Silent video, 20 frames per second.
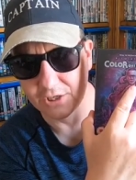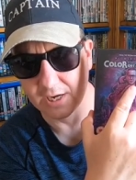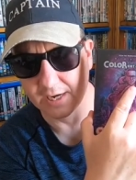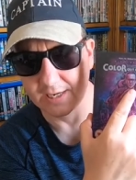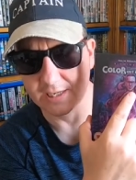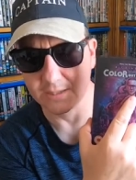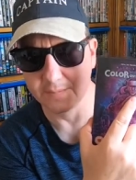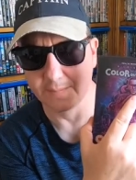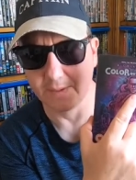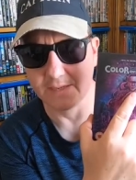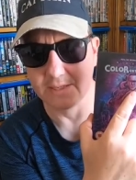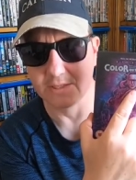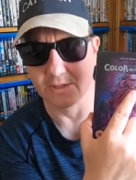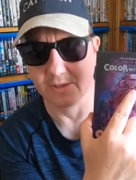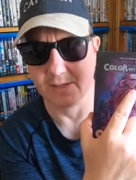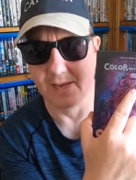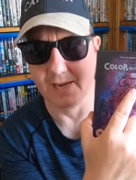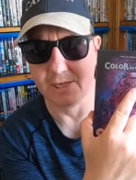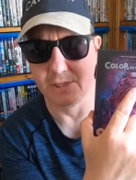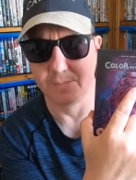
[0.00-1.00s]
and it's based on
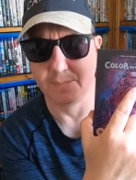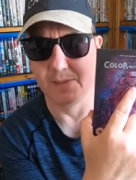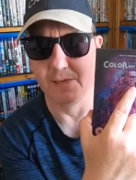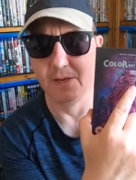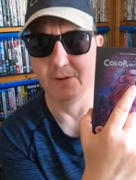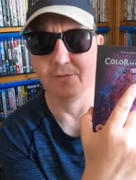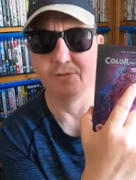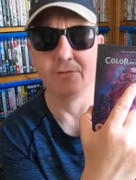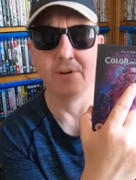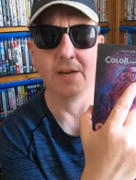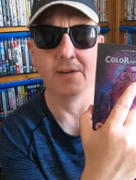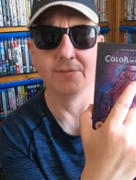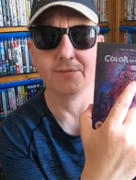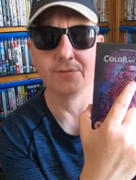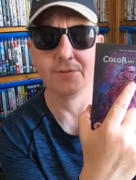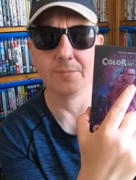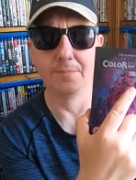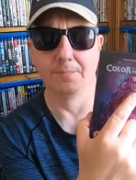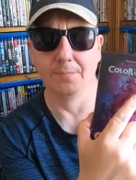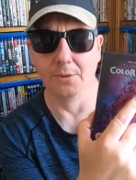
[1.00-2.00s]
H.P. Lovecraft's
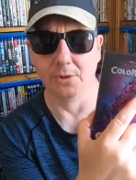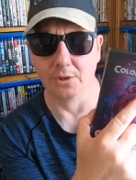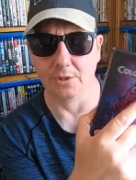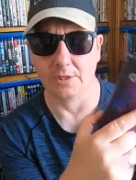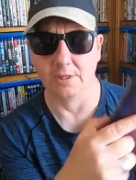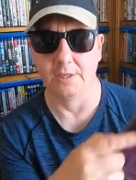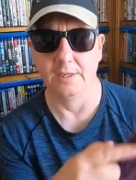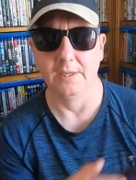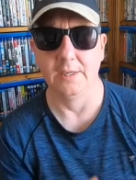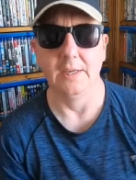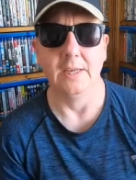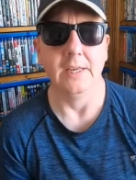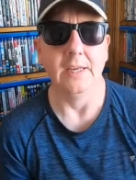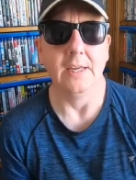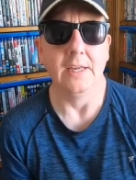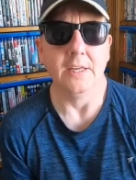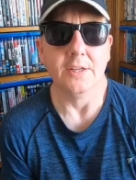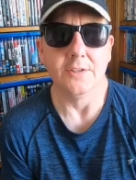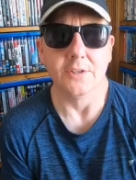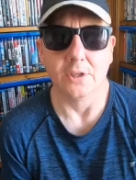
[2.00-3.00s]
book.
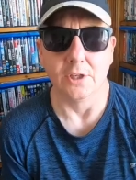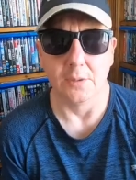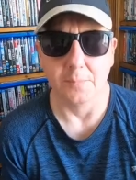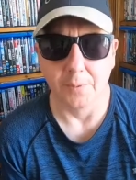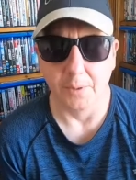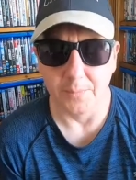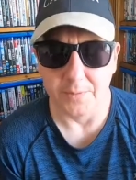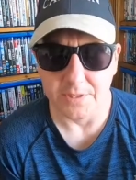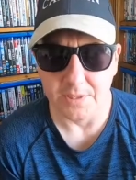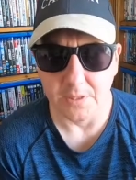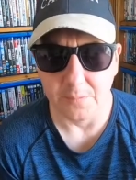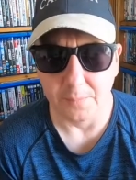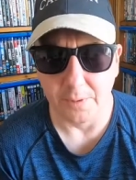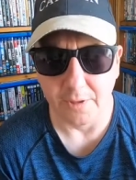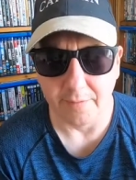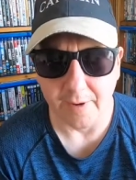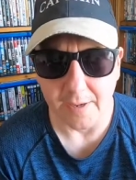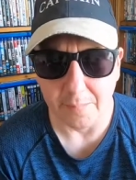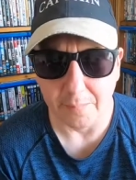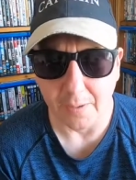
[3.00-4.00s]
So I'm going to pop this in the
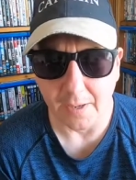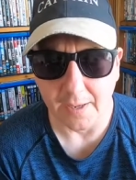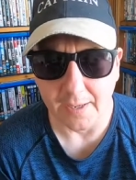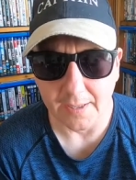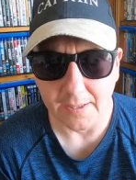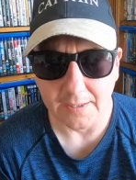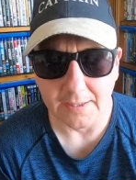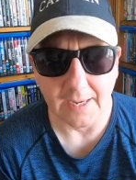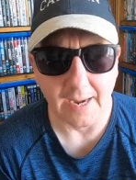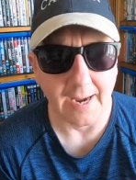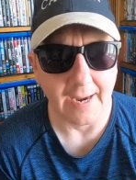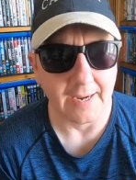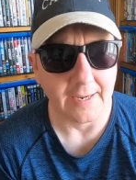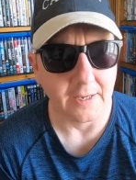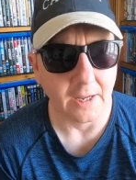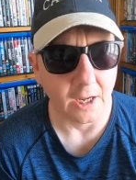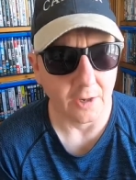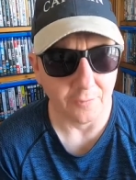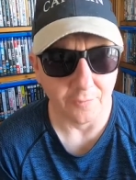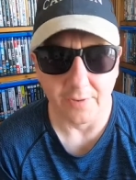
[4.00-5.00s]
Blu-ray player and
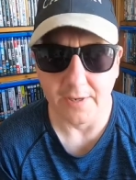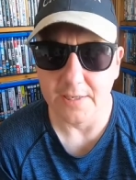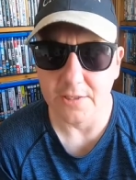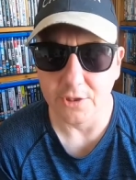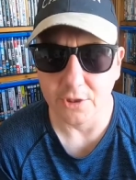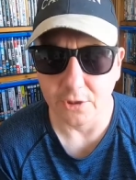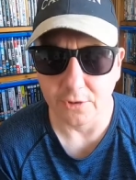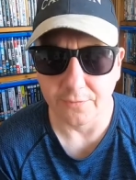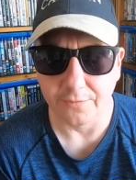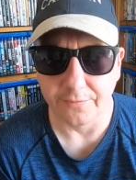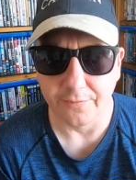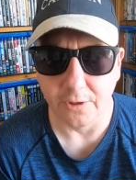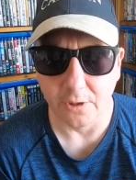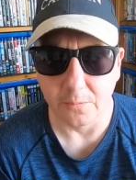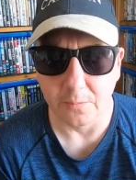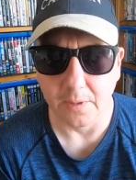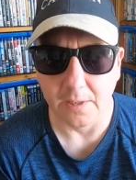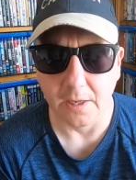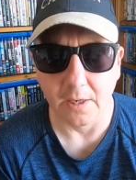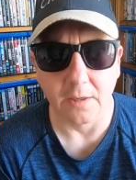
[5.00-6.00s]
hopefully it's a good
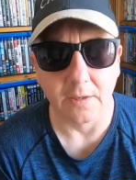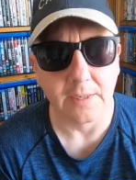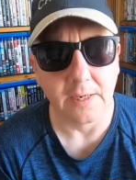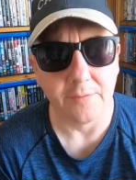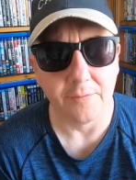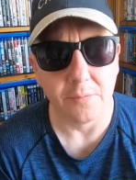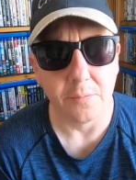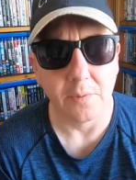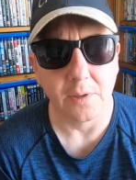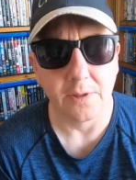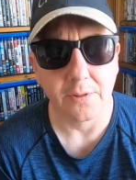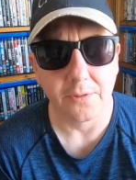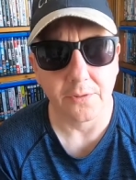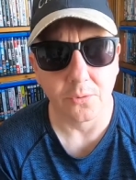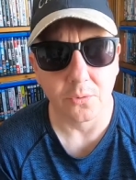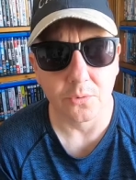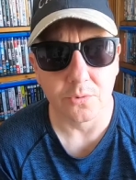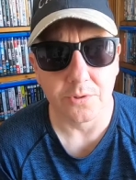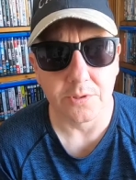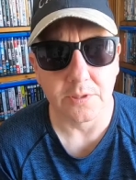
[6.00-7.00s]
film and I'll give you my
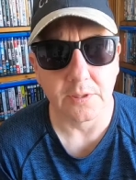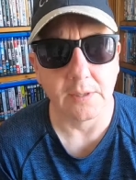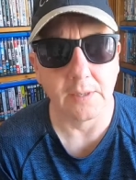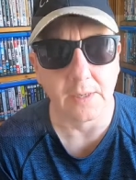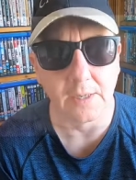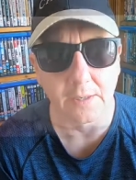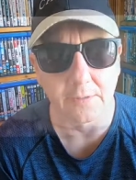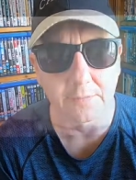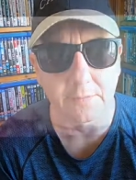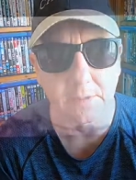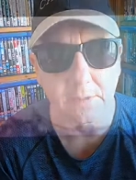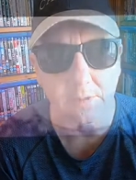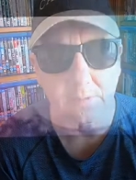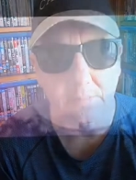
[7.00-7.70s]
thoughts after.